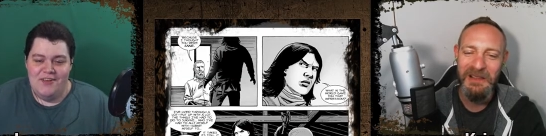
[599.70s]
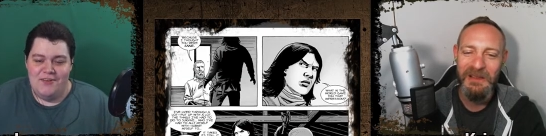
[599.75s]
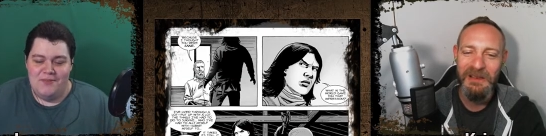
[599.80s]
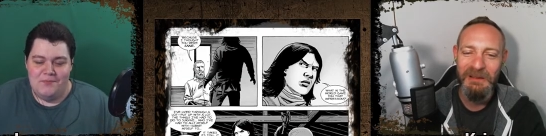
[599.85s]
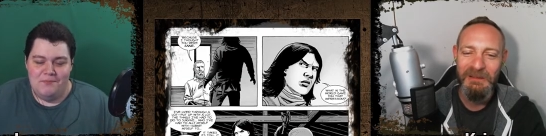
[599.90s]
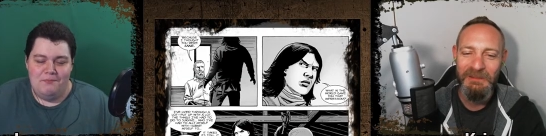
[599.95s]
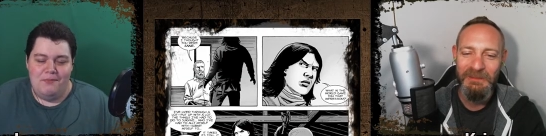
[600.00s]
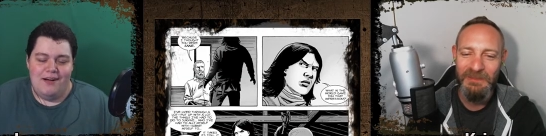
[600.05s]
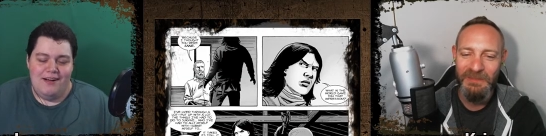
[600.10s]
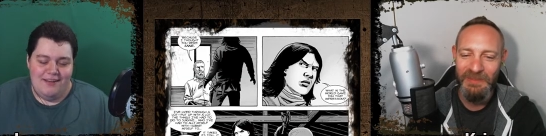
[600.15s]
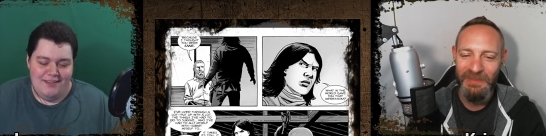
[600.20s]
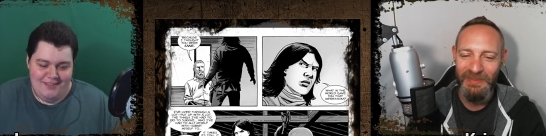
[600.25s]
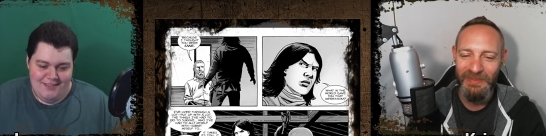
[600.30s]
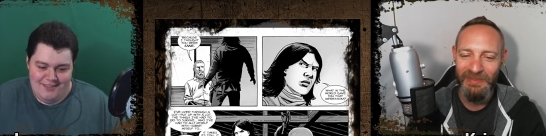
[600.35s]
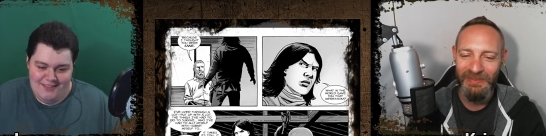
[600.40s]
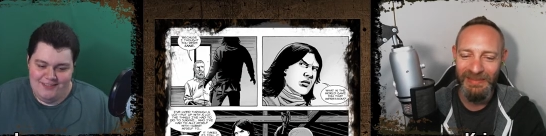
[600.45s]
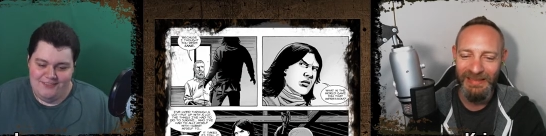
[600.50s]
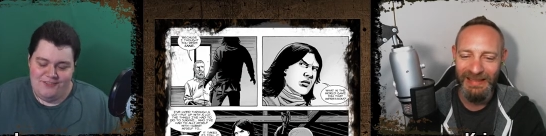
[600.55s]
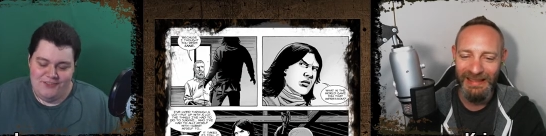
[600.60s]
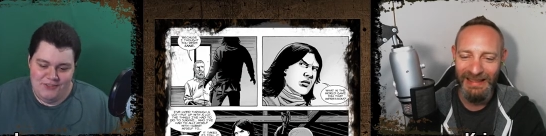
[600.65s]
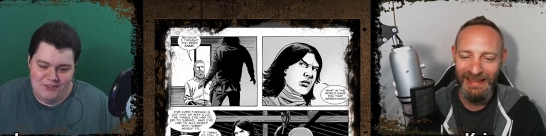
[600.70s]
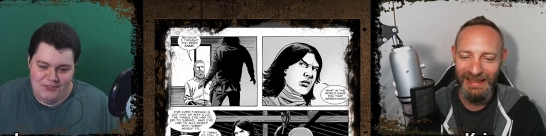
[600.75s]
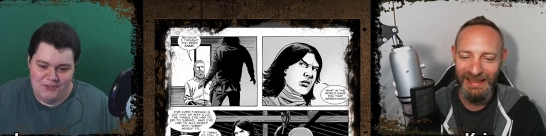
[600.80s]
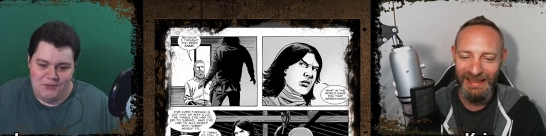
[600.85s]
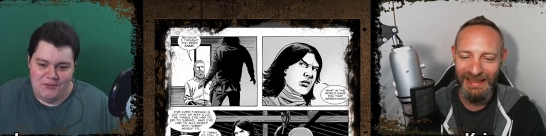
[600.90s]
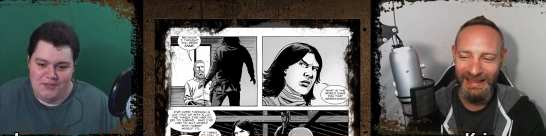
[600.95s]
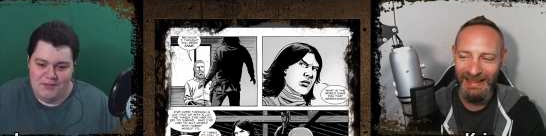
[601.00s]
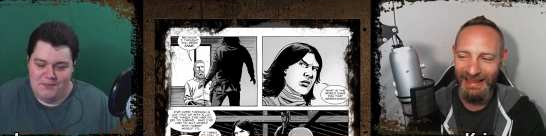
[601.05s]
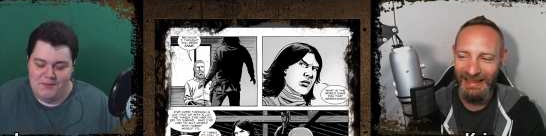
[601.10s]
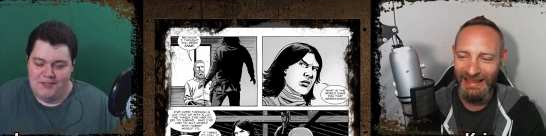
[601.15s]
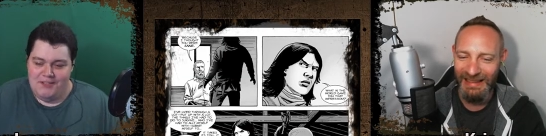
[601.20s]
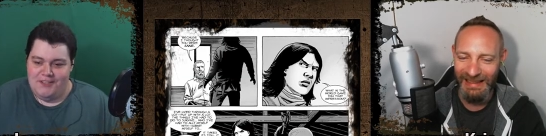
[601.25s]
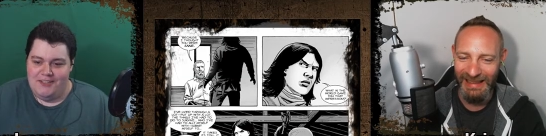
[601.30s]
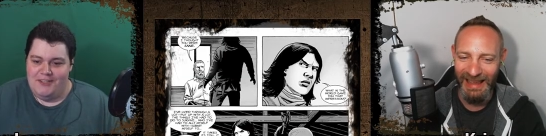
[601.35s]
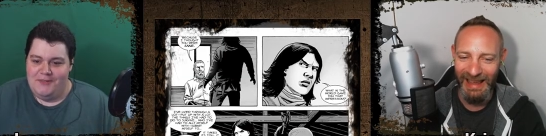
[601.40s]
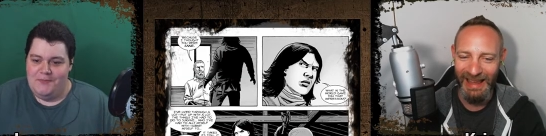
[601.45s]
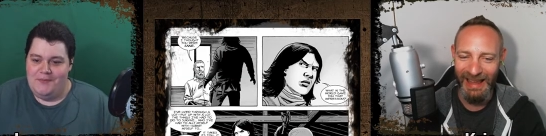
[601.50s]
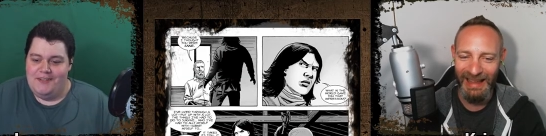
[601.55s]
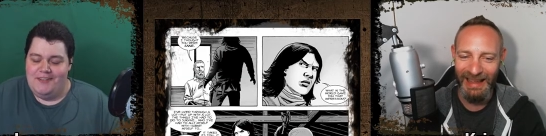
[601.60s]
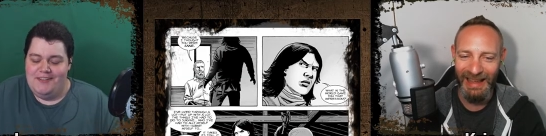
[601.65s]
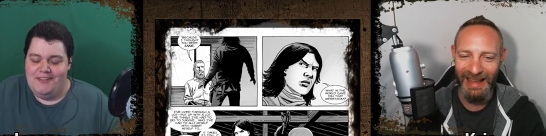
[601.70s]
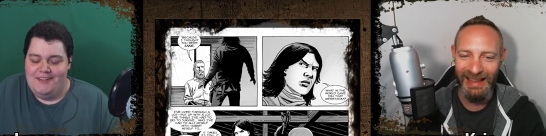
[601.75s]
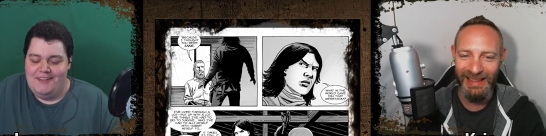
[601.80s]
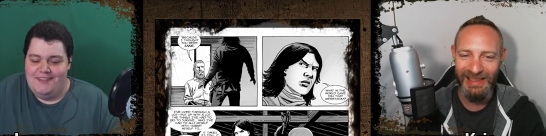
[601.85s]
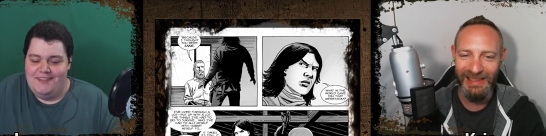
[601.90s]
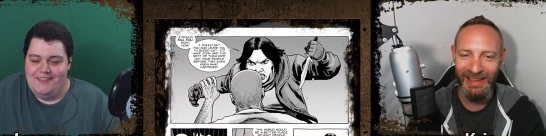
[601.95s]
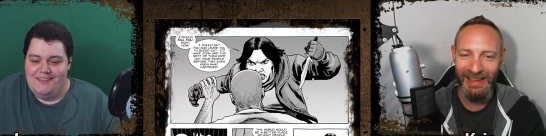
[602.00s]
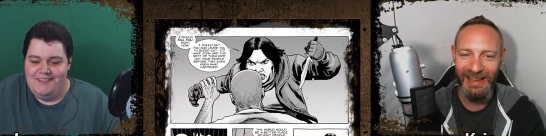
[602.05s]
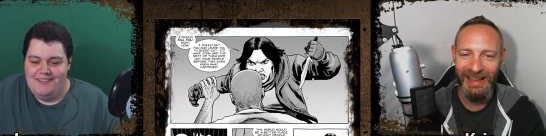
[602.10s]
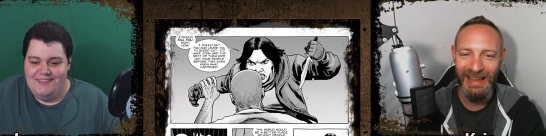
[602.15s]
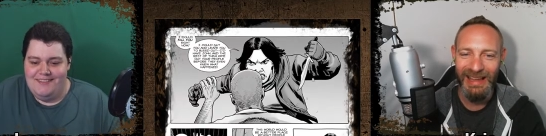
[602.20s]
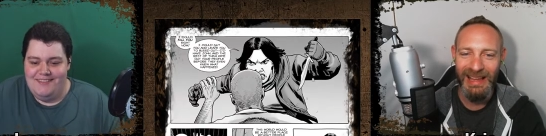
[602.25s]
Speaker 1: Manga, if you know what I'm talking about. Yeah, yeah, I gotcha.